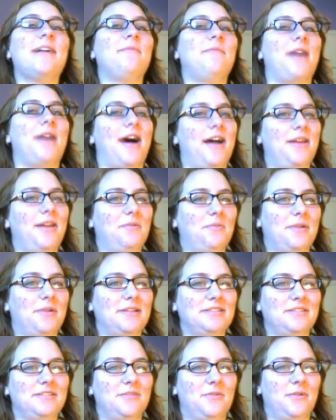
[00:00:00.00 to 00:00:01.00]
I am
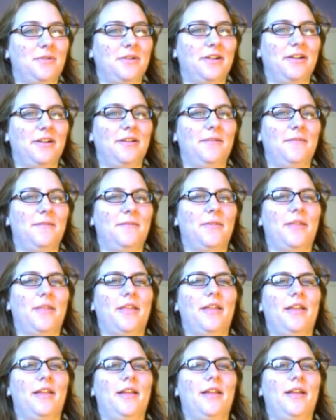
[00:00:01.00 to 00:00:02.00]
not a present whore.
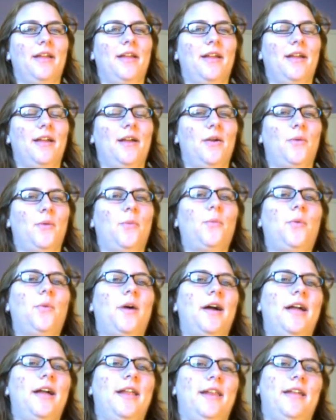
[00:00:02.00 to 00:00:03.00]

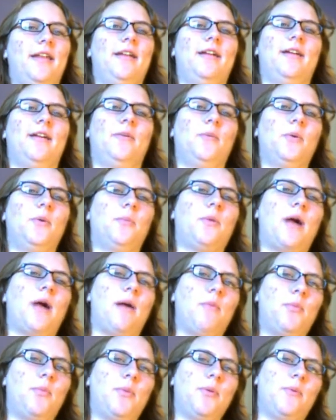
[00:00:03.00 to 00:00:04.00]
What
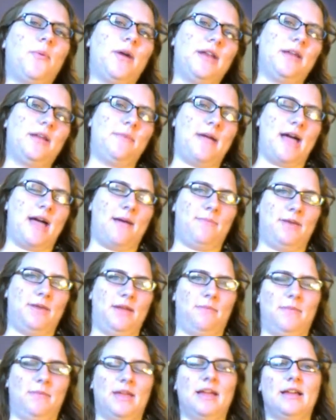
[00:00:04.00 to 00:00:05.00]
will probably wind up
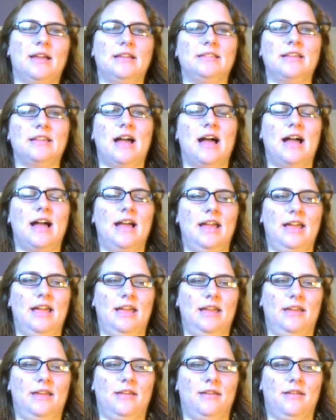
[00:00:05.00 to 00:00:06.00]
happening, because
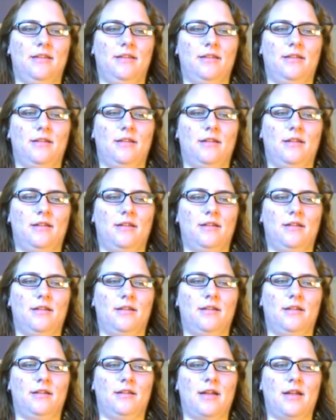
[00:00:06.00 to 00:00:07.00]
I
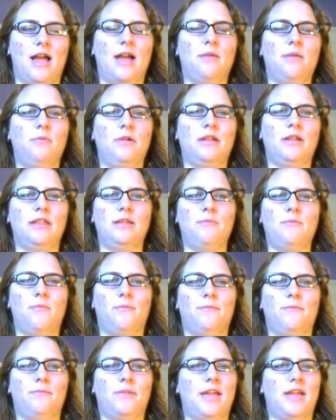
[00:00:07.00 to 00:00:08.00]

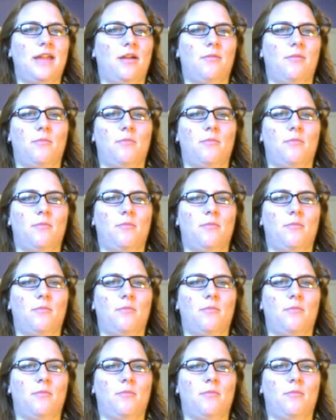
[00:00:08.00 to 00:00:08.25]
really